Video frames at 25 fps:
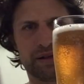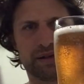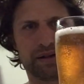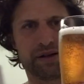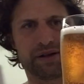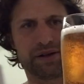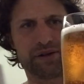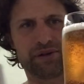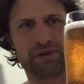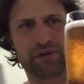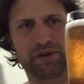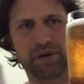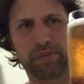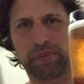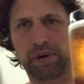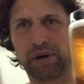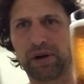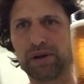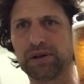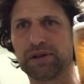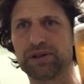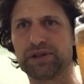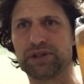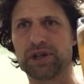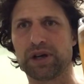I do
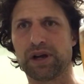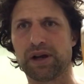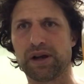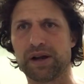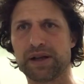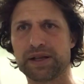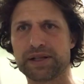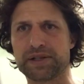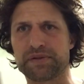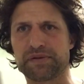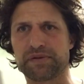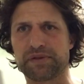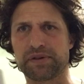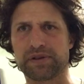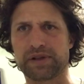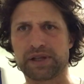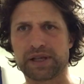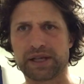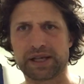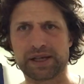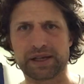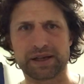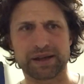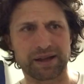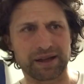apologise for
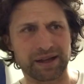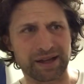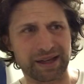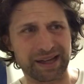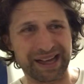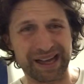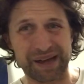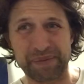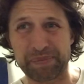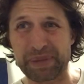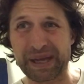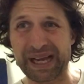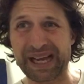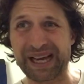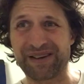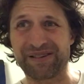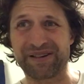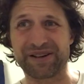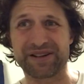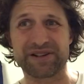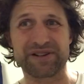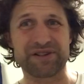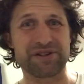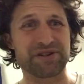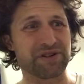the
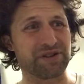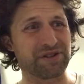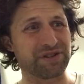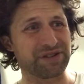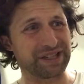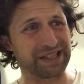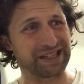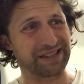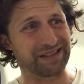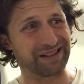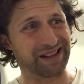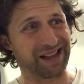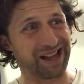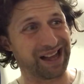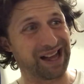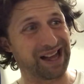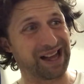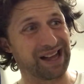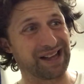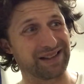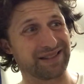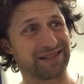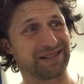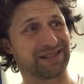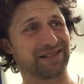apparent dirty
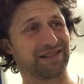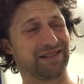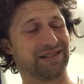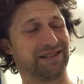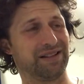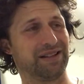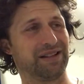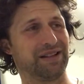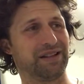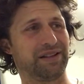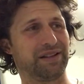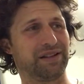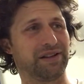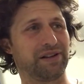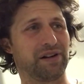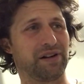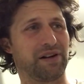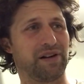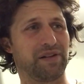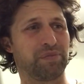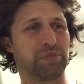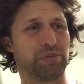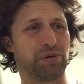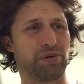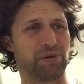glass that I
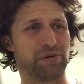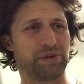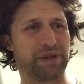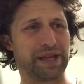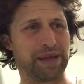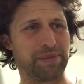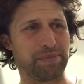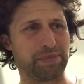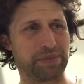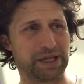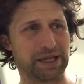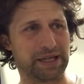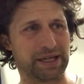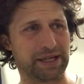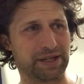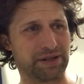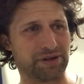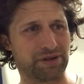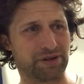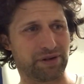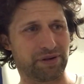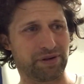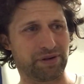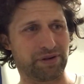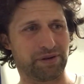poured that beer
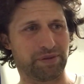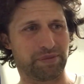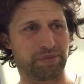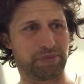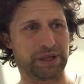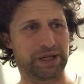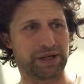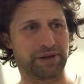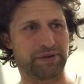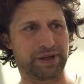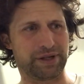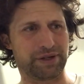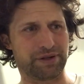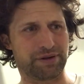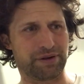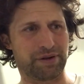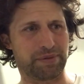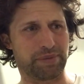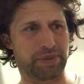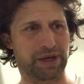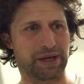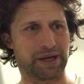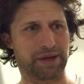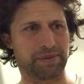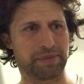into.
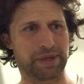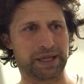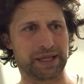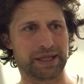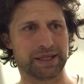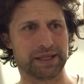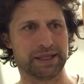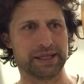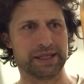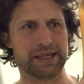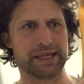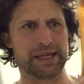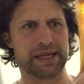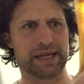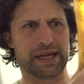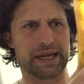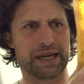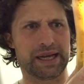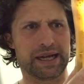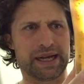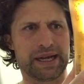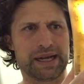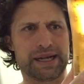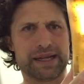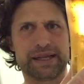Pardon me.
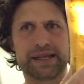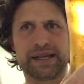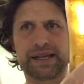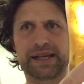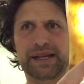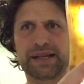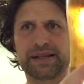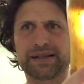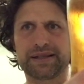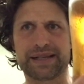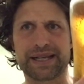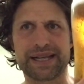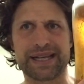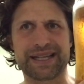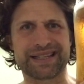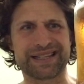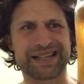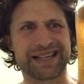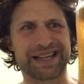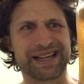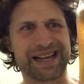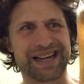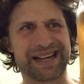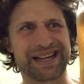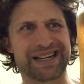You can see it's
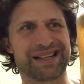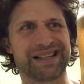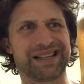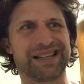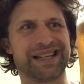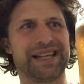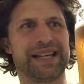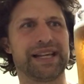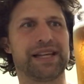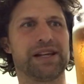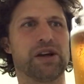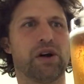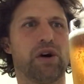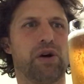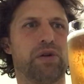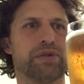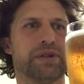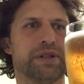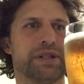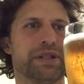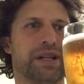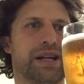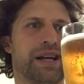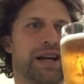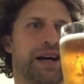a clear
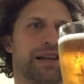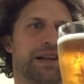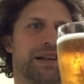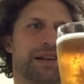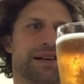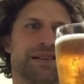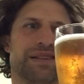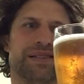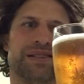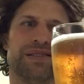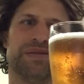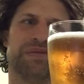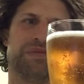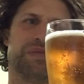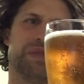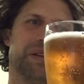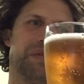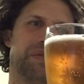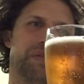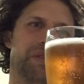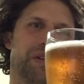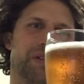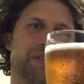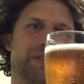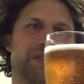golden colour. We've
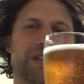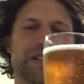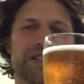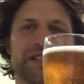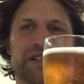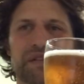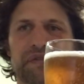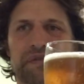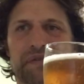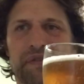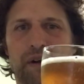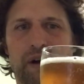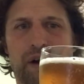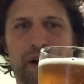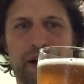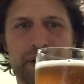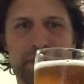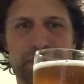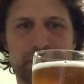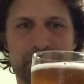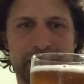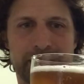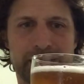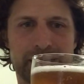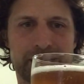got just a fine
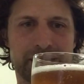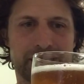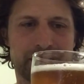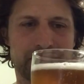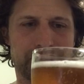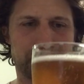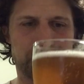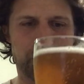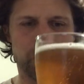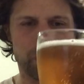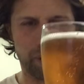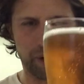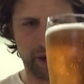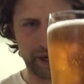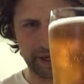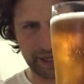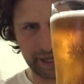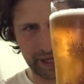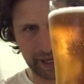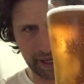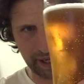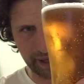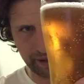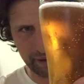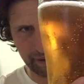ring of white
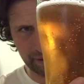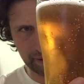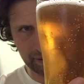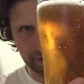head.